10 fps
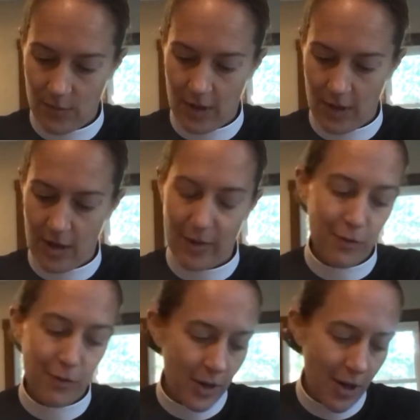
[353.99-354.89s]
Working in my
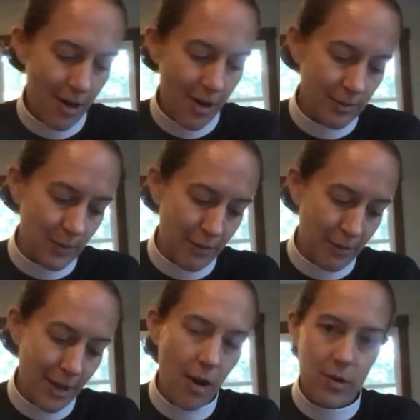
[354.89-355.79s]
front yard with my
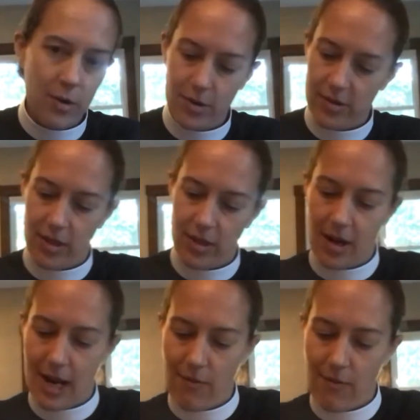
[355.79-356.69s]
flowers, and then
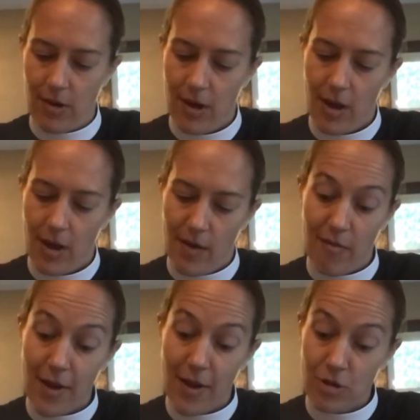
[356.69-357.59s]
I have a
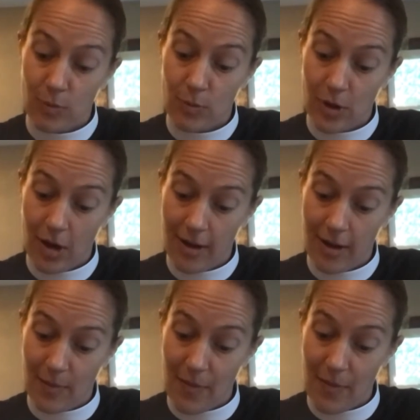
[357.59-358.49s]
vegetable garden
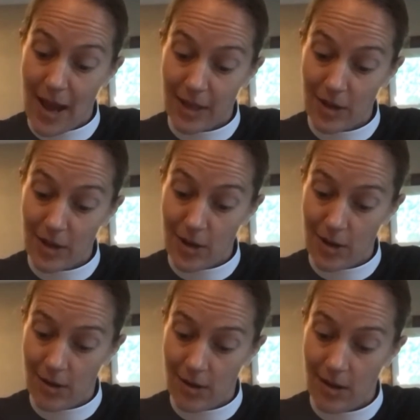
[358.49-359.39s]
in my backyard.